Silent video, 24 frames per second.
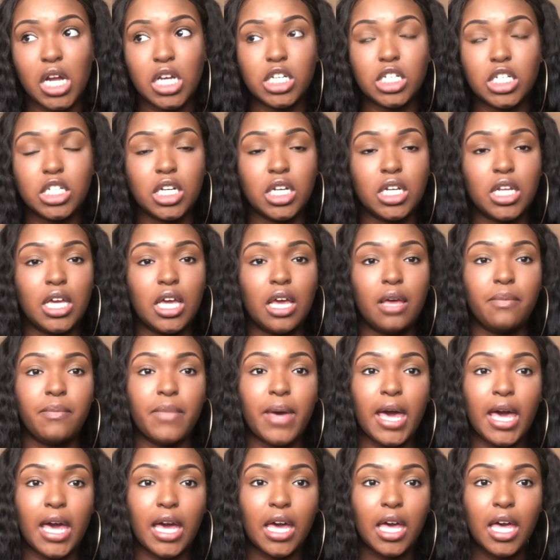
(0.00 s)
You're just trying to get
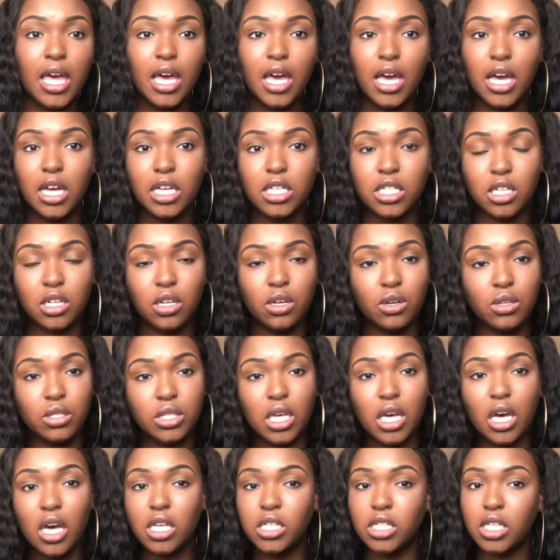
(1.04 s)
back to the
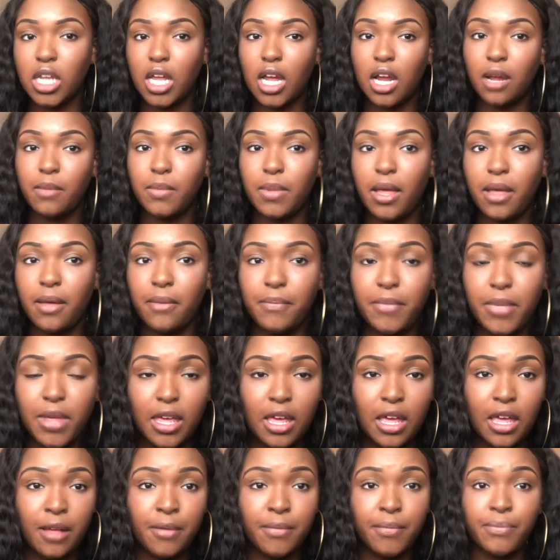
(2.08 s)
hotel, to the
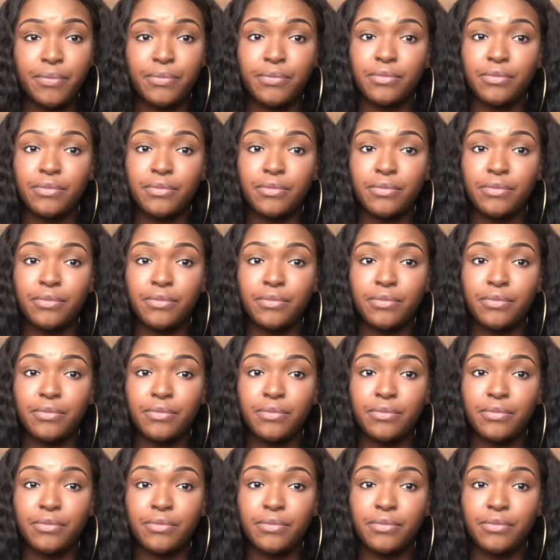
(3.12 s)
Airbnb.